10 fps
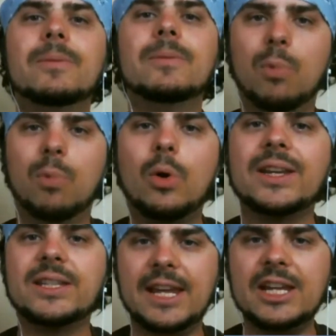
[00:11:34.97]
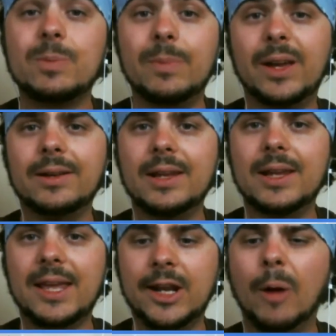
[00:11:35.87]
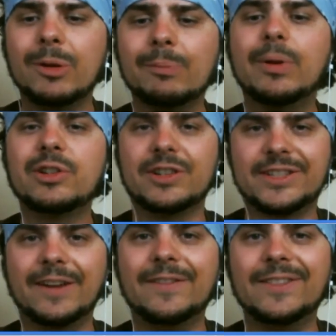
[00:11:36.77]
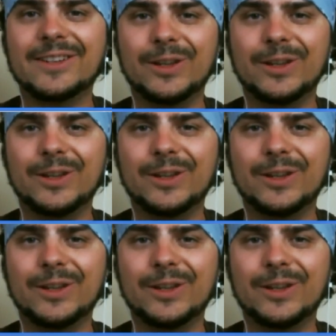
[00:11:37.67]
more engagement and help you build your stuff in there.